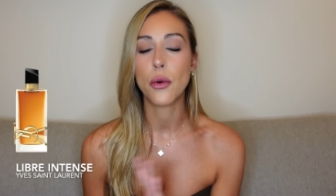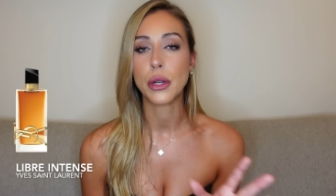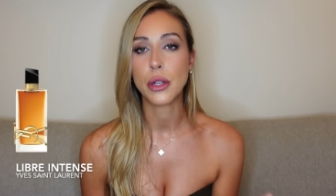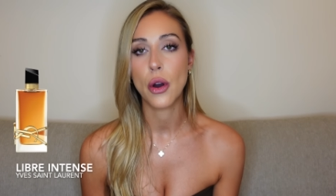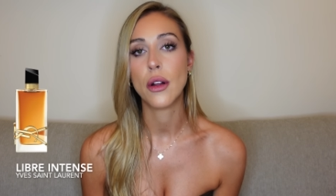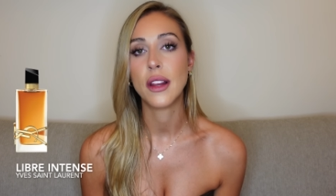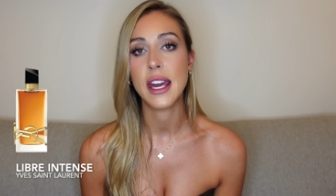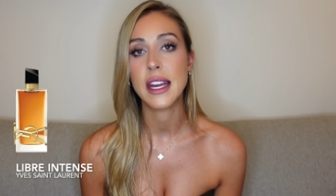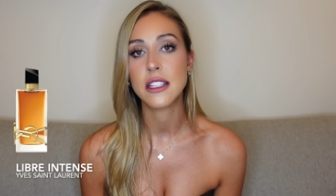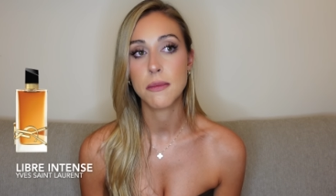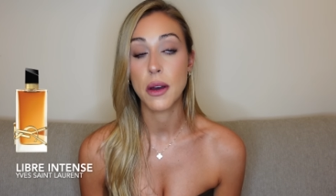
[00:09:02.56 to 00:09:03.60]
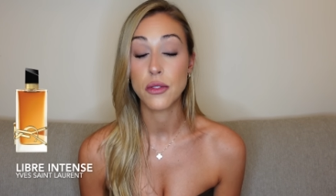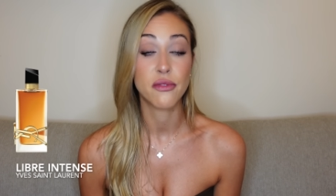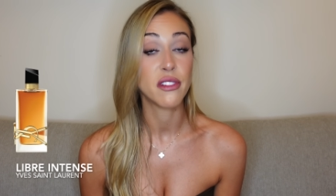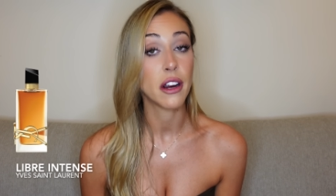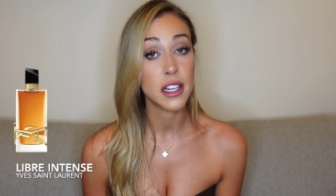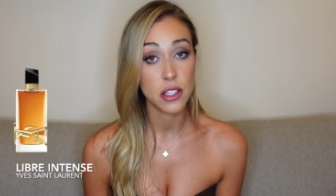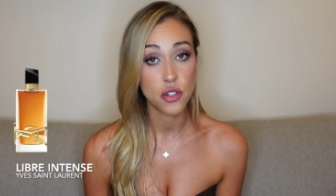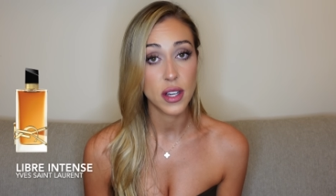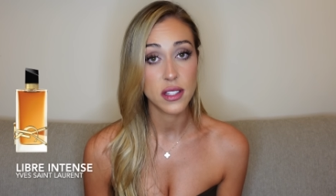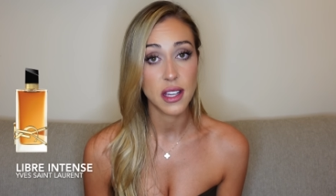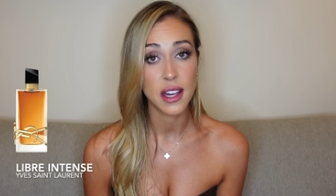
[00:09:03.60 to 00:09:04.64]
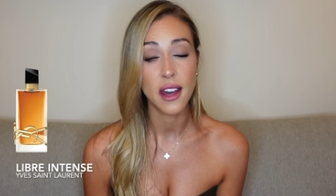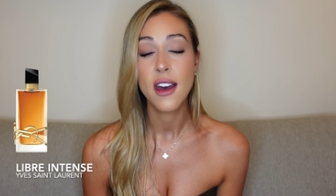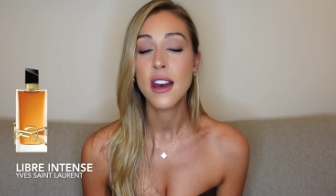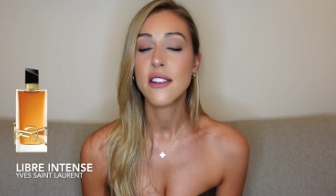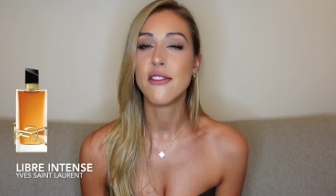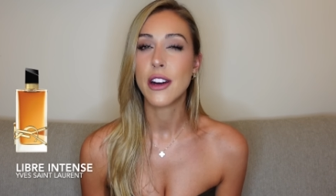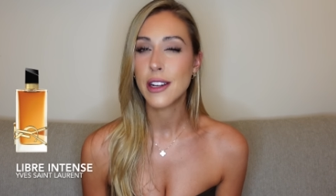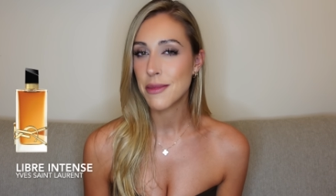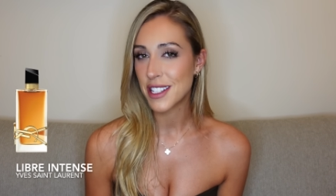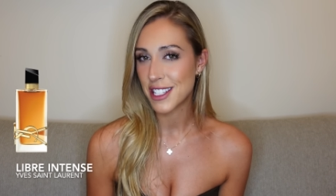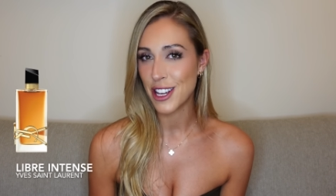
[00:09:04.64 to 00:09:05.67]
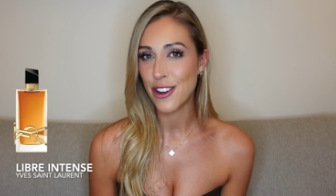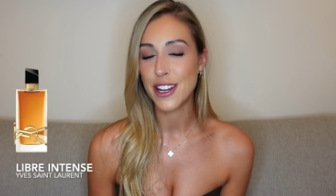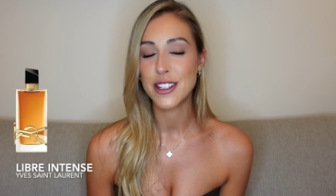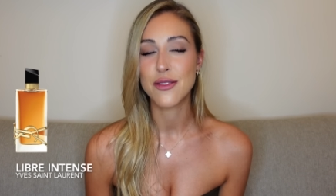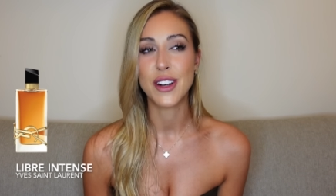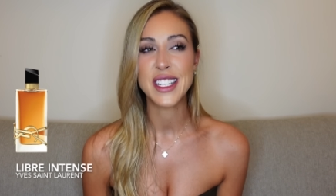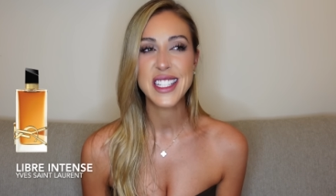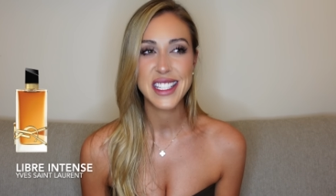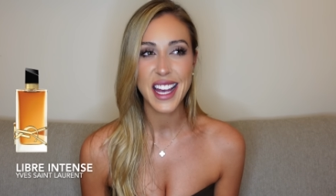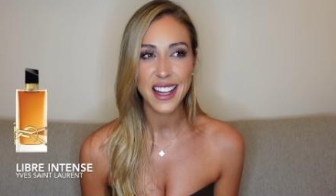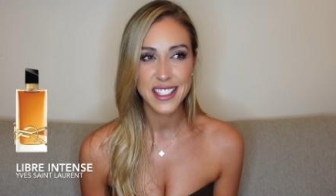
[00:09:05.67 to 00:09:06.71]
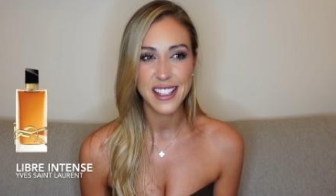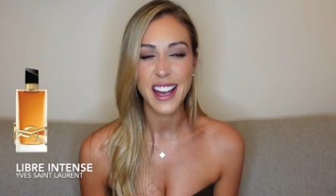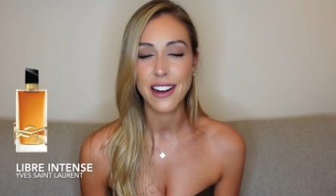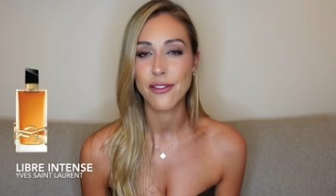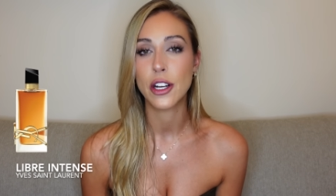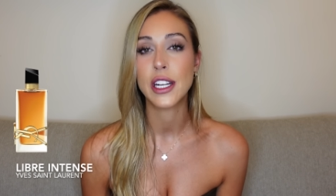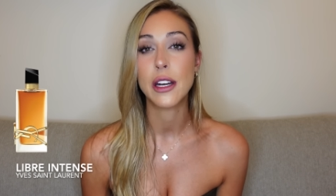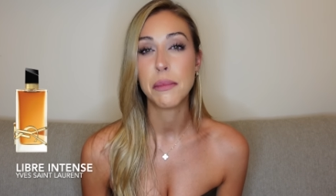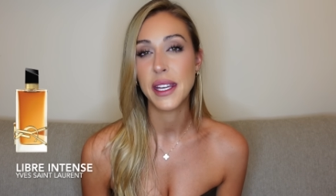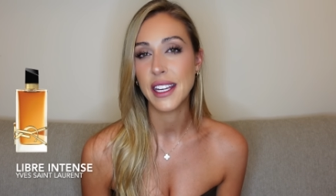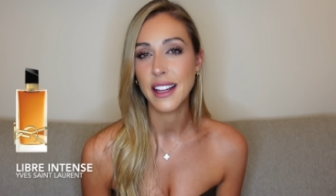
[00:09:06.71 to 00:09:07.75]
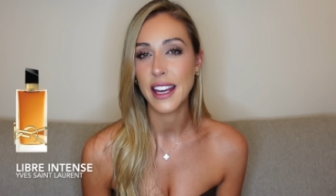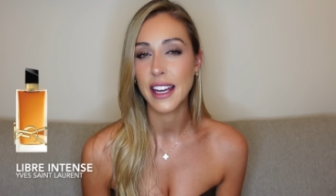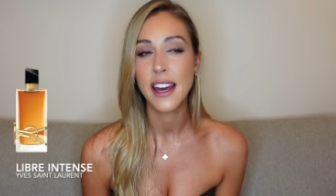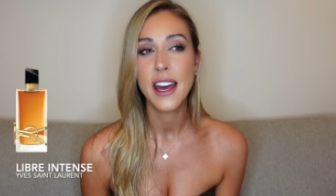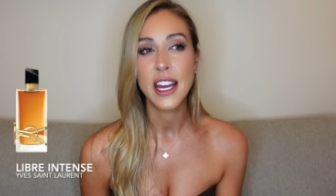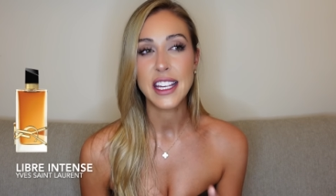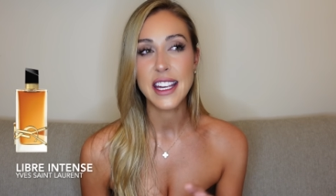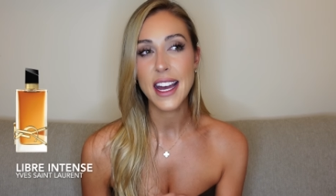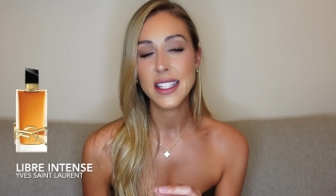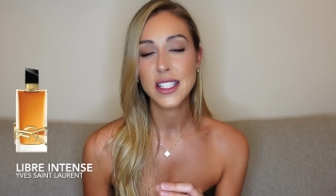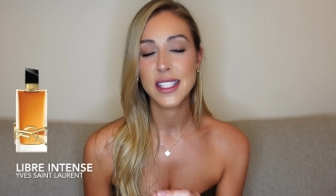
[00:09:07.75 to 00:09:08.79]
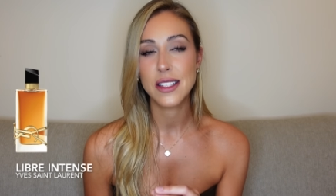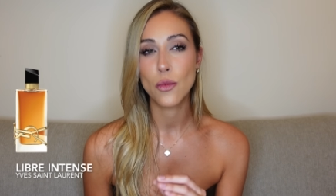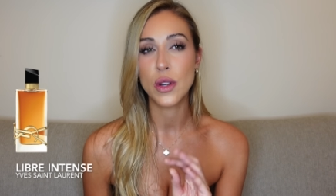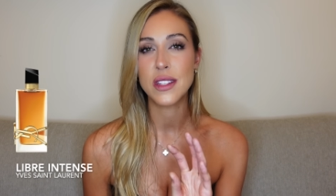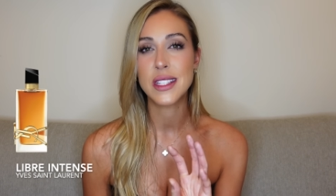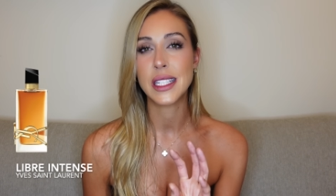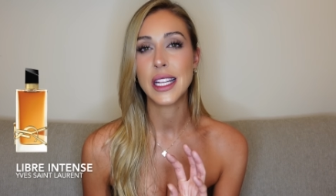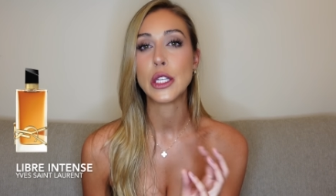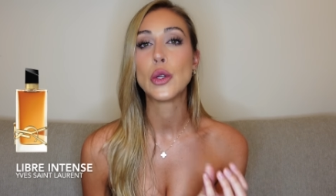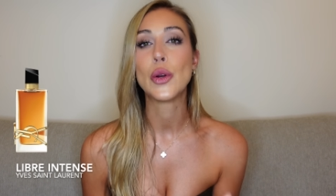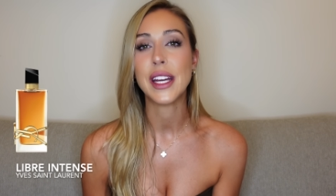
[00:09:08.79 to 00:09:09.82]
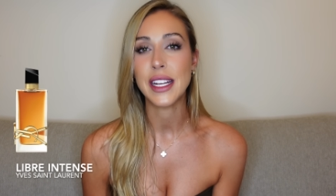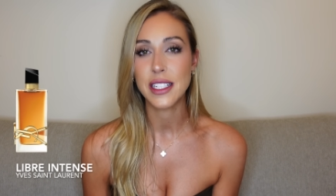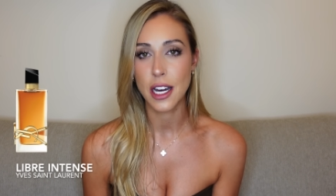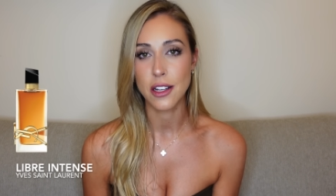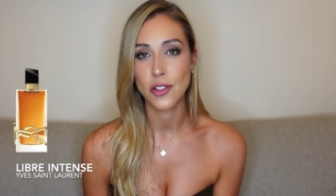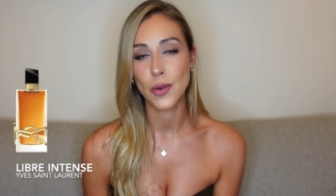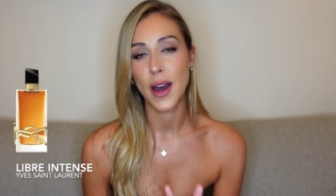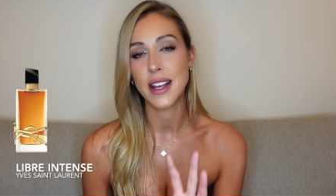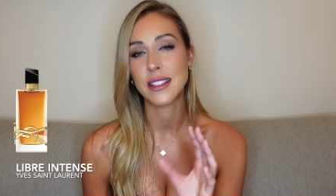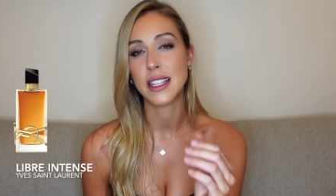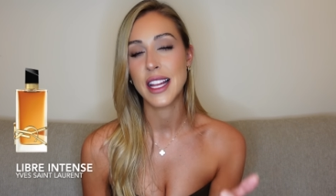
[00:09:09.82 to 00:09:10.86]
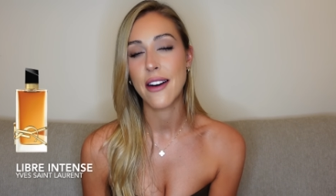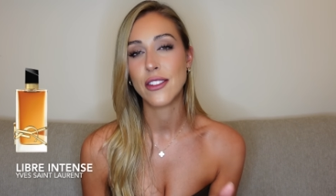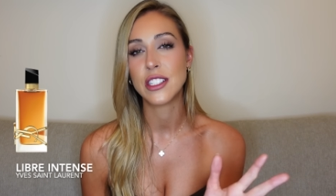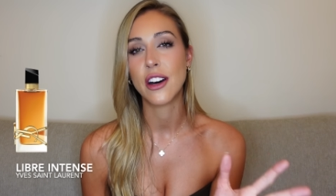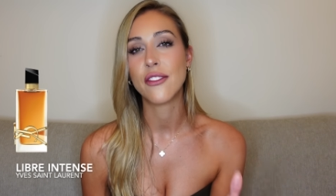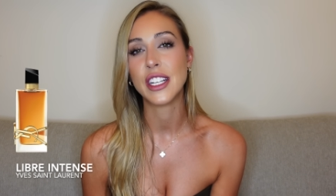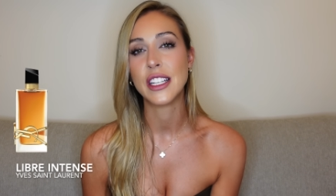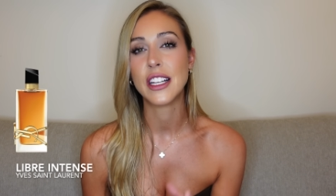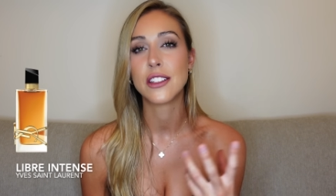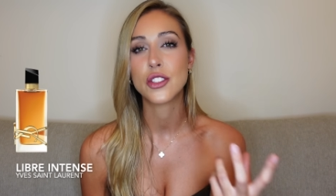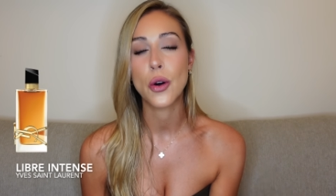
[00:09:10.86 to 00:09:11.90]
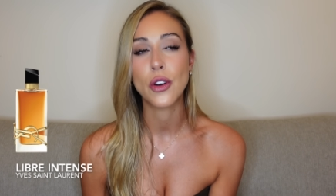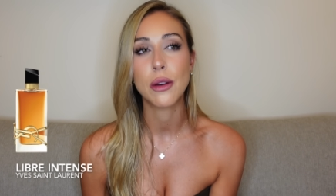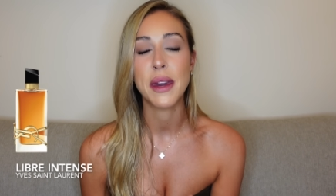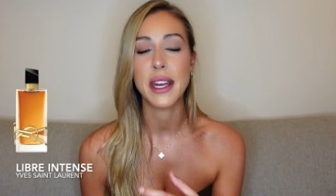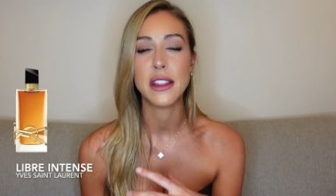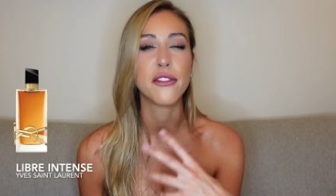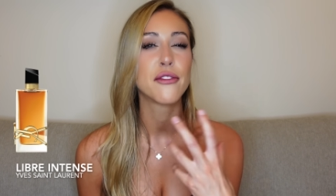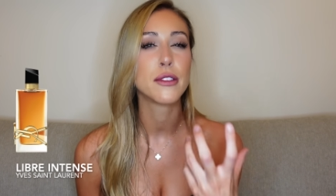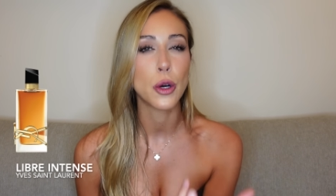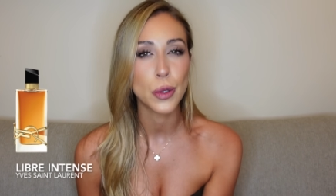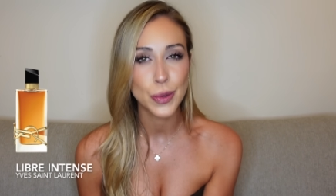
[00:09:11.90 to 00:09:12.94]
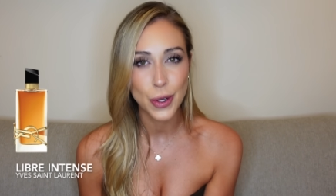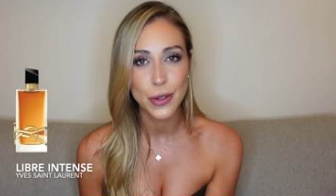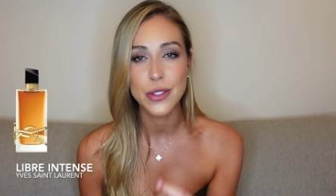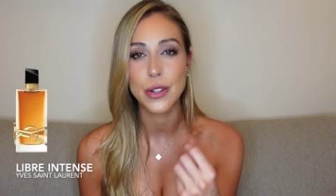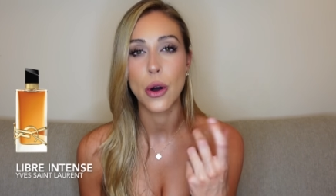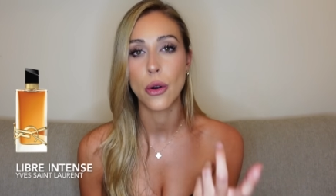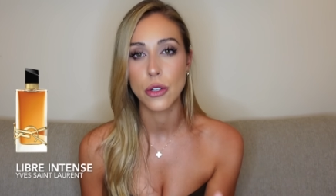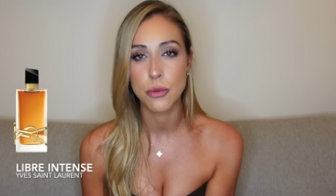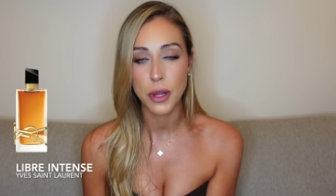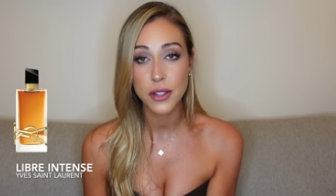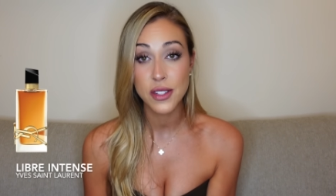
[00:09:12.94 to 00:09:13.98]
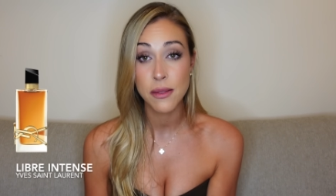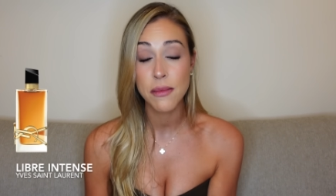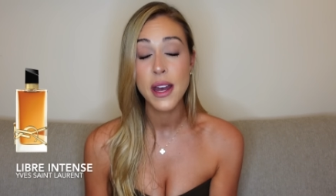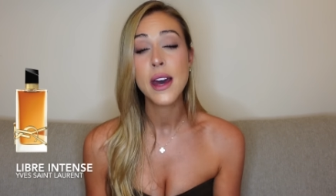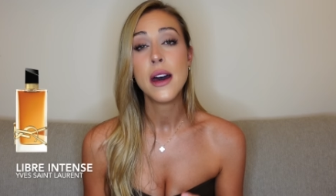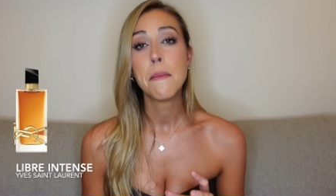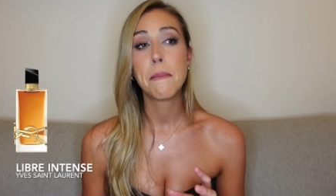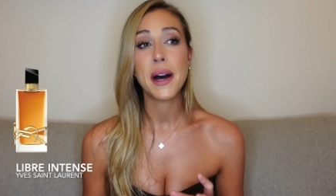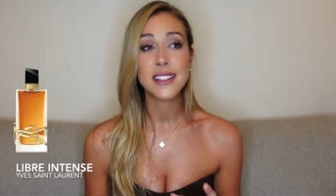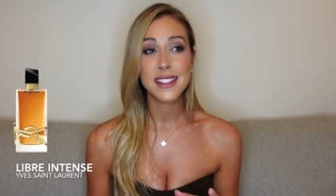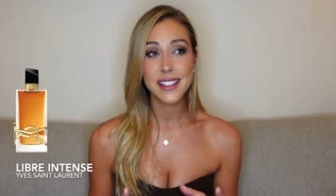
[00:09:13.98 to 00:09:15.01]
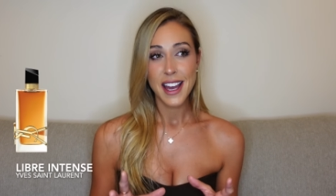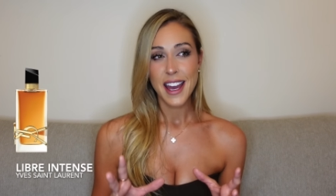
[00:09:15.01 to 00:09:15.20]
or girly, it smells very interesting, very mysterious, very sexy and very appealing, yet with still a unique touch. So it has the lavender, vanilla, tonka bean, the floral notes, the orange blossom, but